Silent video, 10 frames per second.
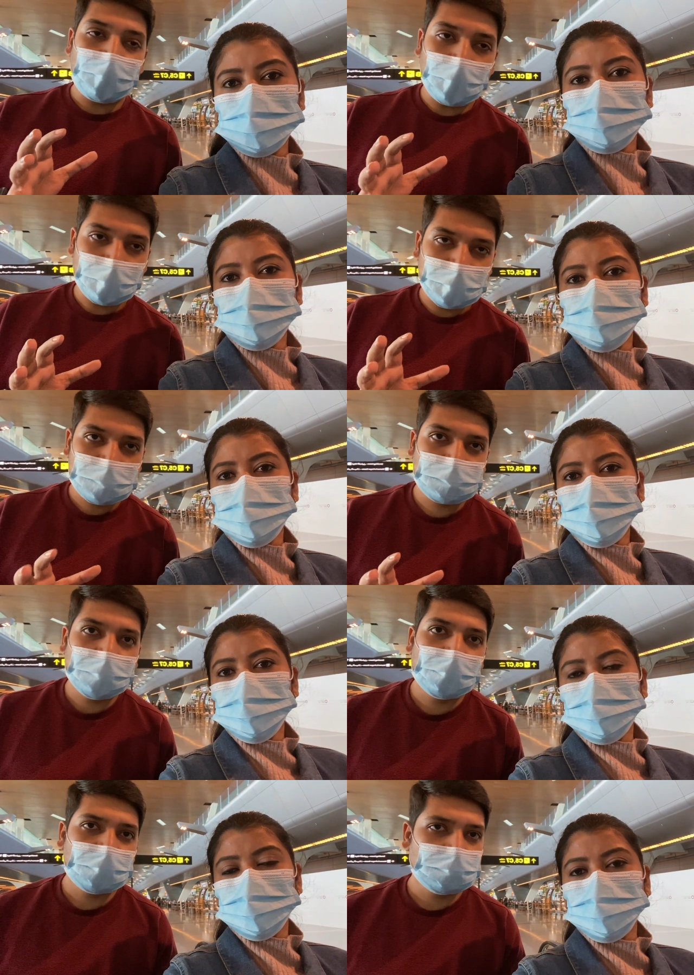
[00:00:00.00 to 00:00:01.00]
Speaker 1: For us
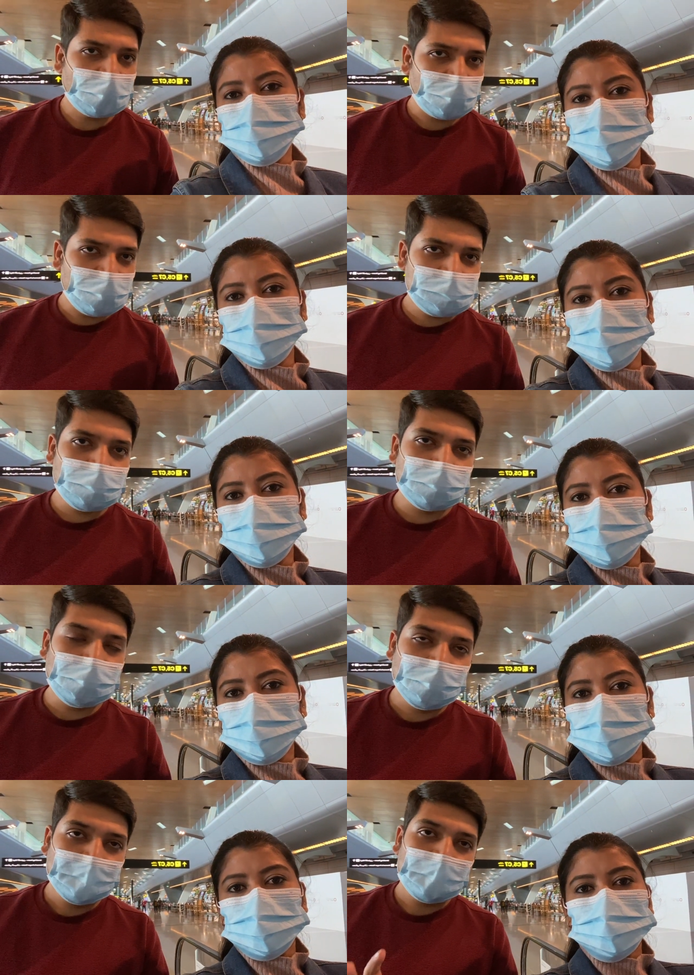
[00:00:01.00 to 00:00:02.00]
it was not feasible
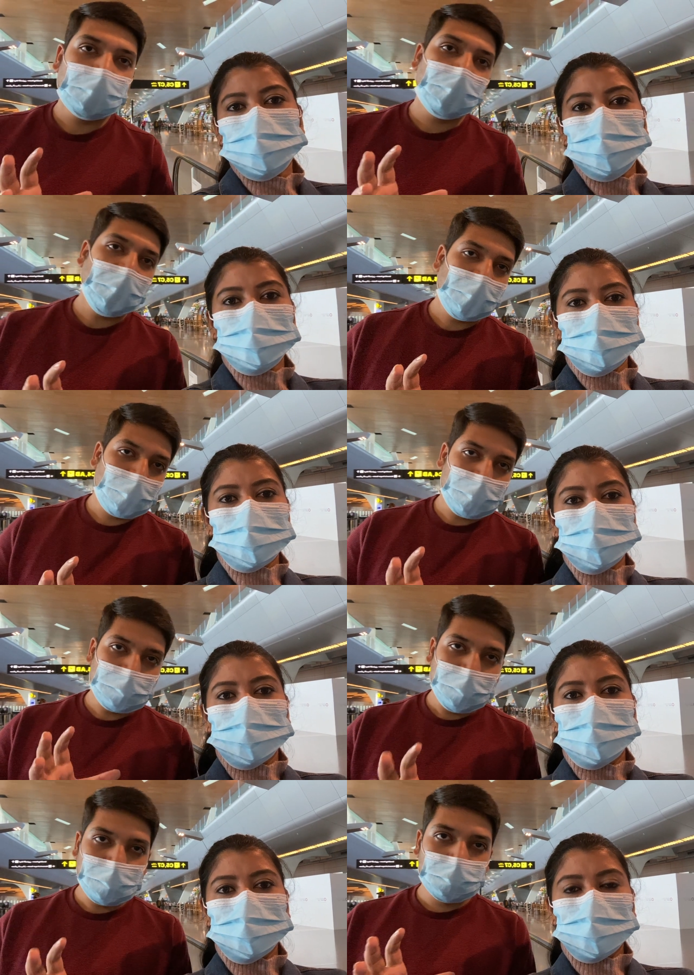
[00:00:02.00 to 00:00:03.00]
to wait for
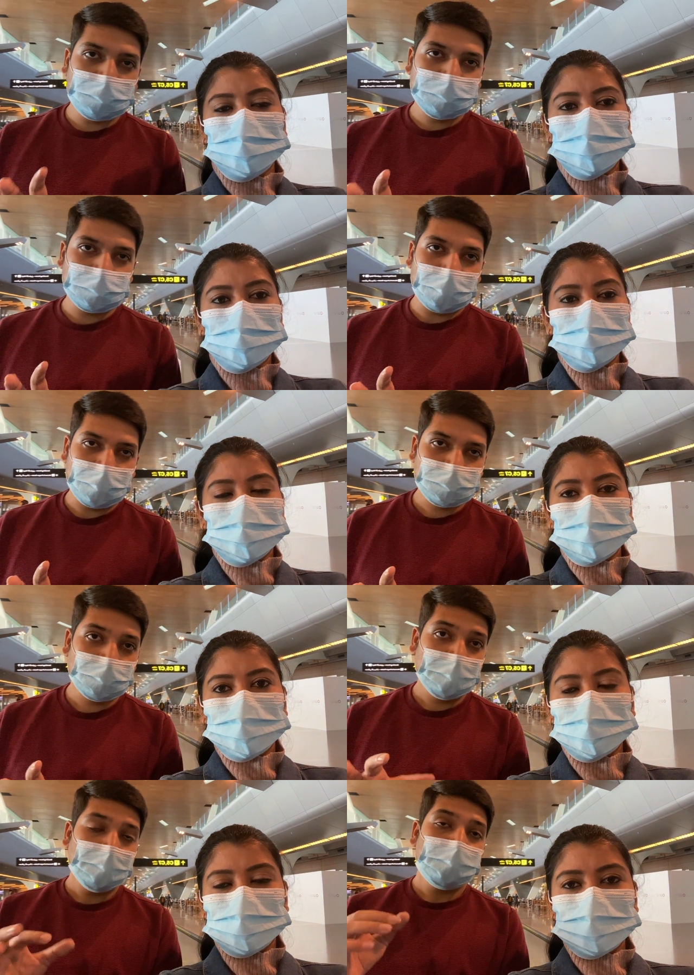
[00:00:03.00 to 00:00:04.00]
three to six hours
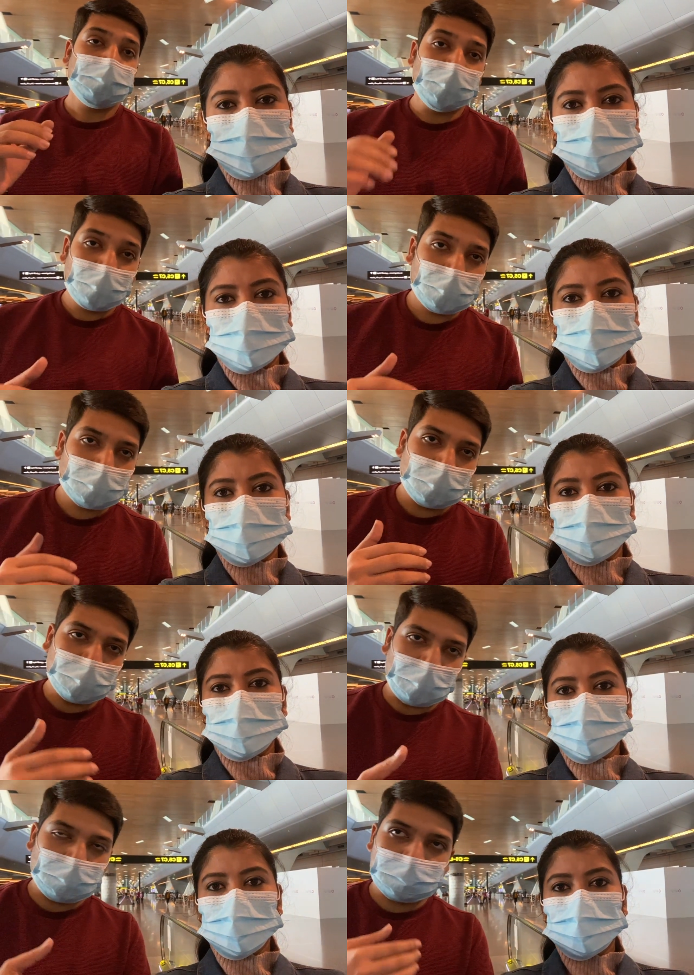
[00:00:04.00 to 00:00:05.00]
before going
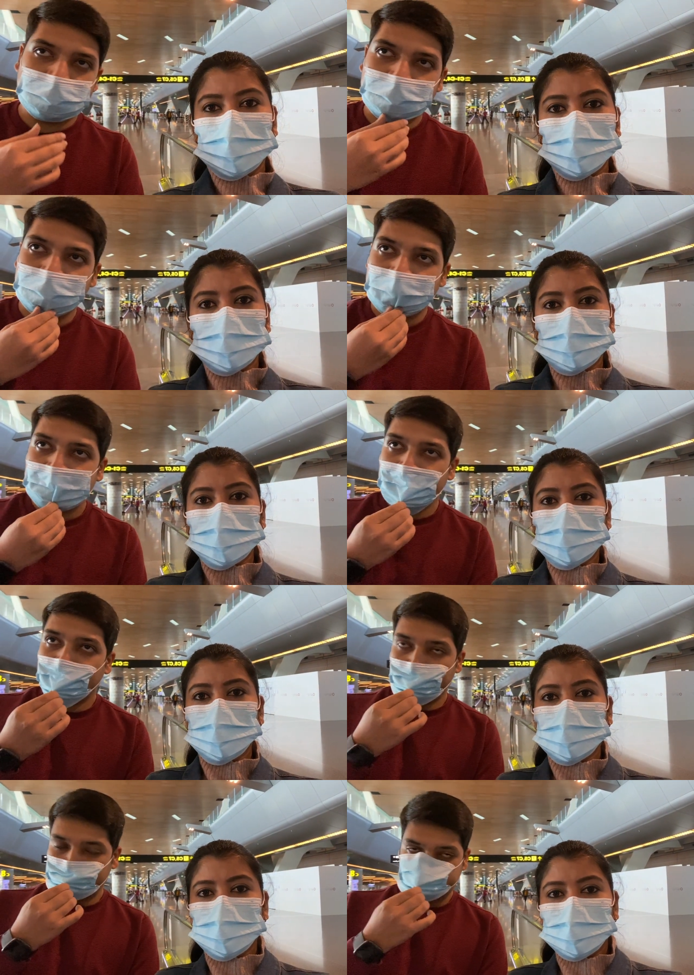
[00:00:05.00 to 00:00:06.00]
outside,
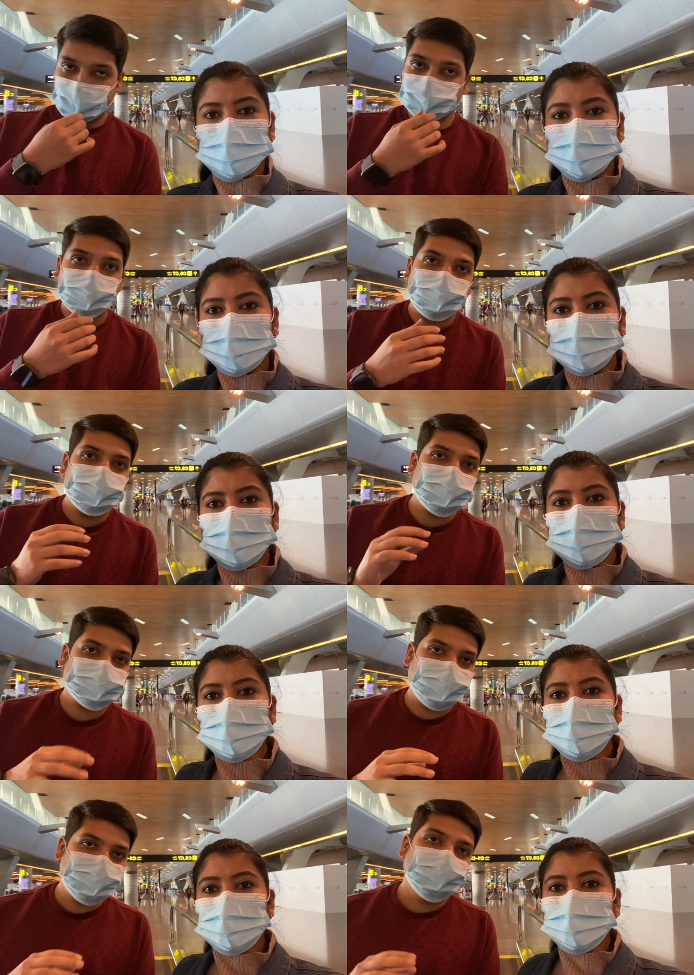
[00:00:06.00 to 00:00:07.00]
and that's why we
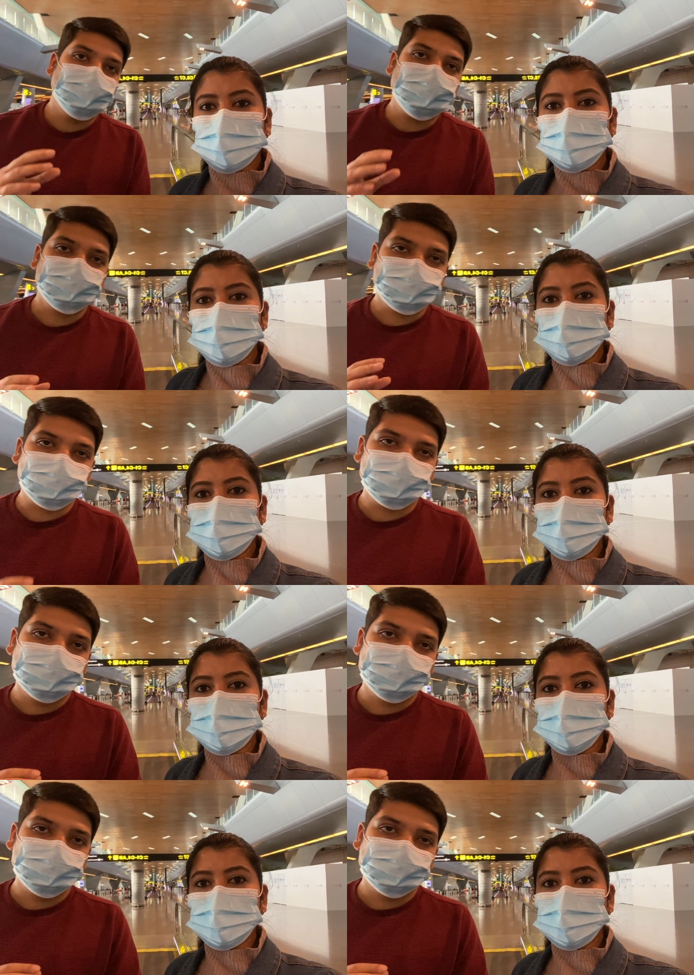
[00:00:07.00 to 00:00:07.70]
decided not to go